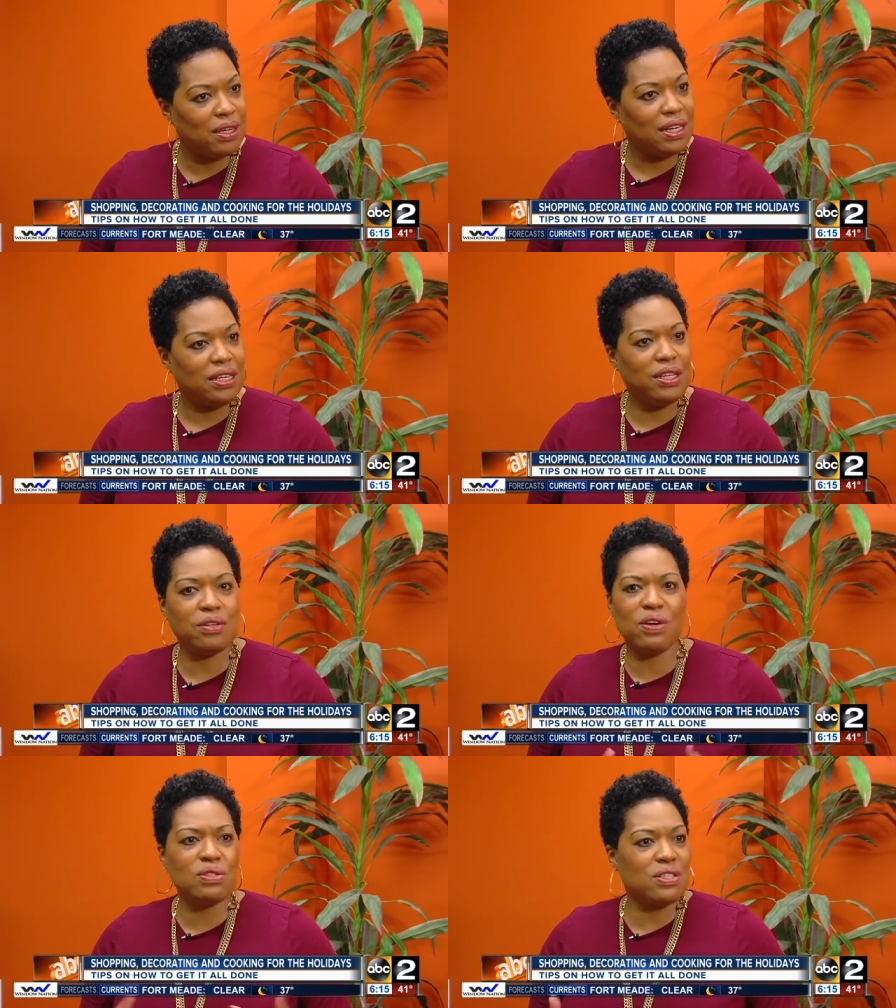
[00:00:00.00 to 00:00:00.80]
-hmm. You mm-hmm.
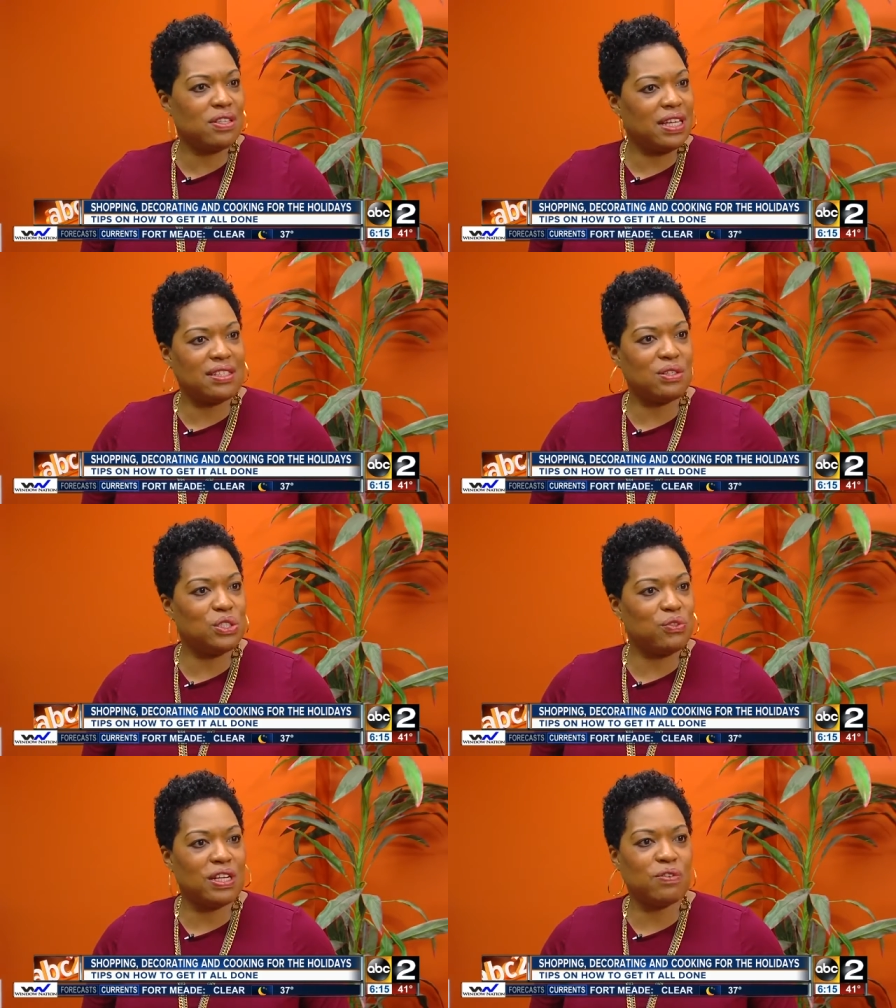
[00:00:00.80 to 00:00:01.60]
know, those are the things that are
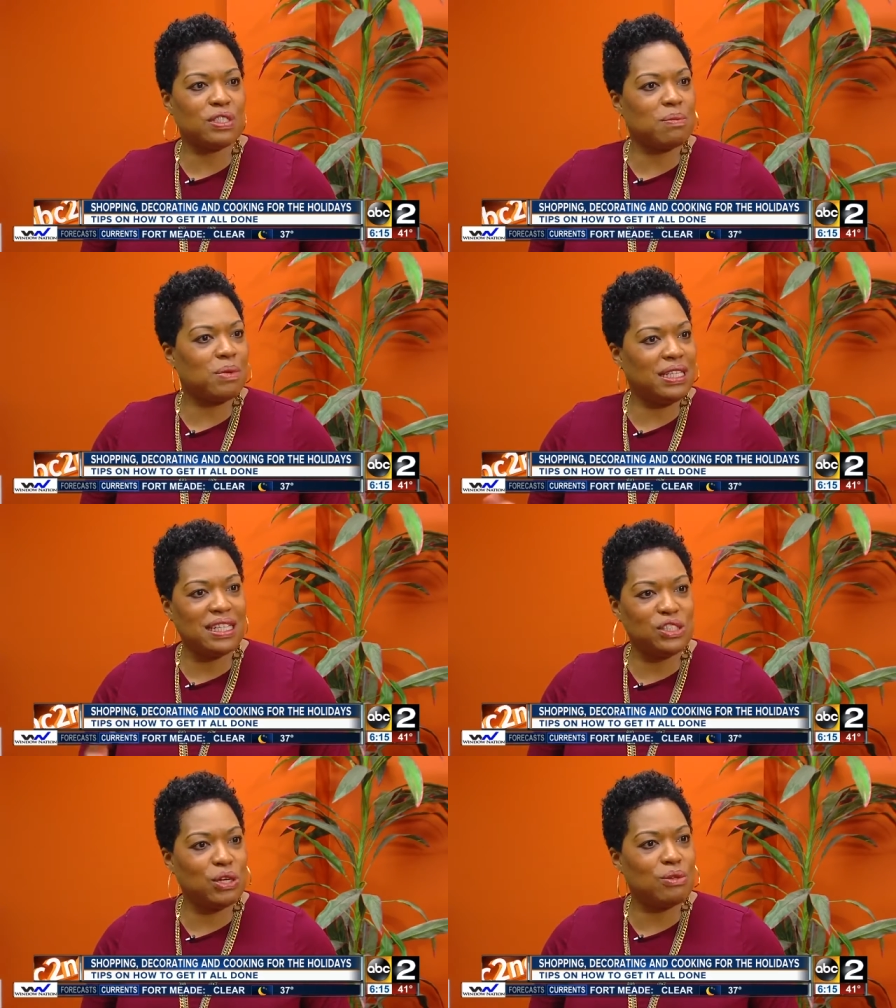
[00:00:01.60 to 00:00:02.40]
stressful. Somebody
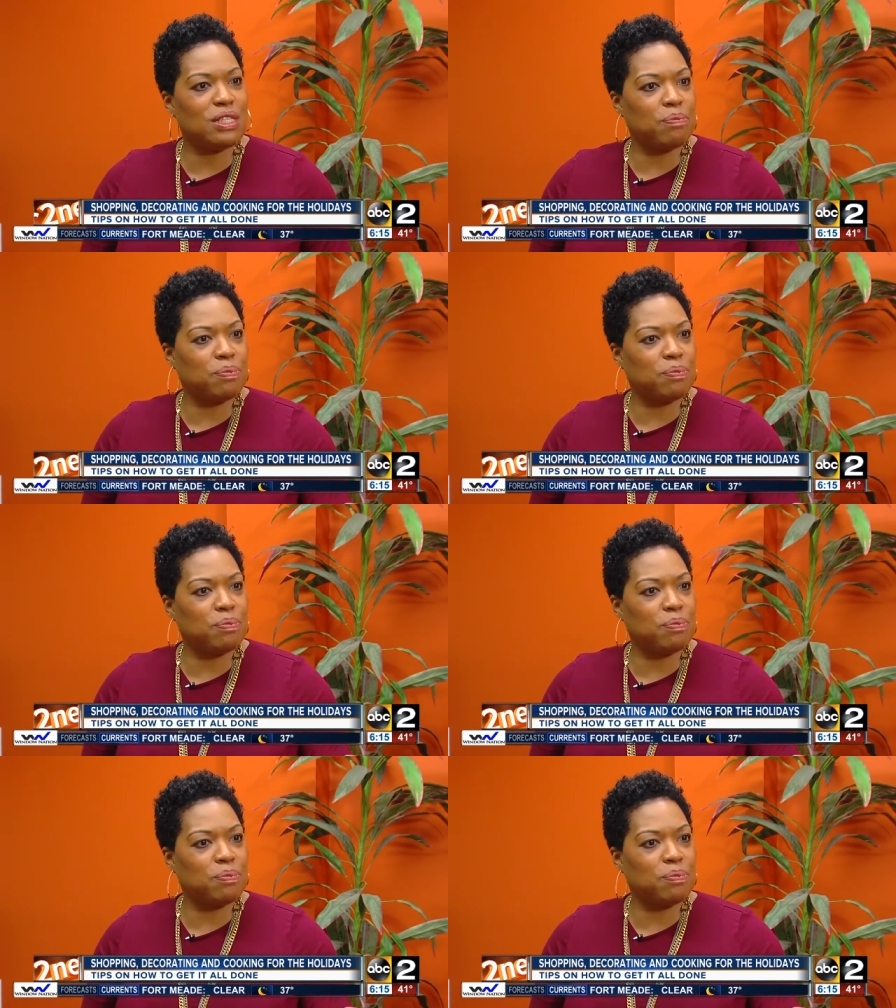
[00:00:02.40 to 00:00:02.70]
that shows